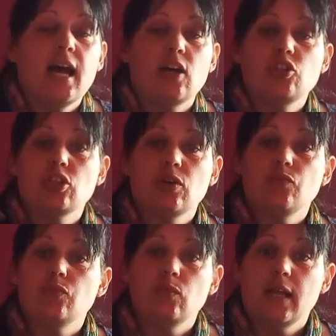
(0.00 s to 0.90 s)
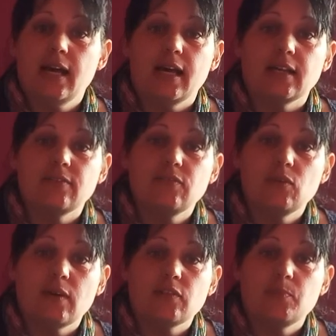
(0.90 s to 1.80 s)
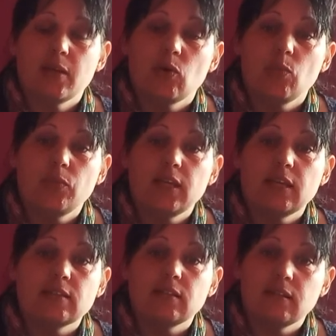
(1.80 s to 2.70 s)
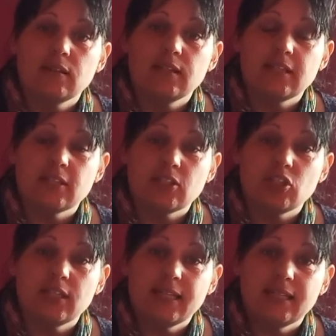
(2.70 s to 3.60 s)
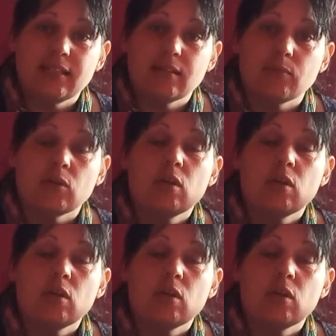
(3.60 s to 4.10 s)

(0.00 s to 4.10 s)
As you go through life, you have to pick up things and learn things as you need them.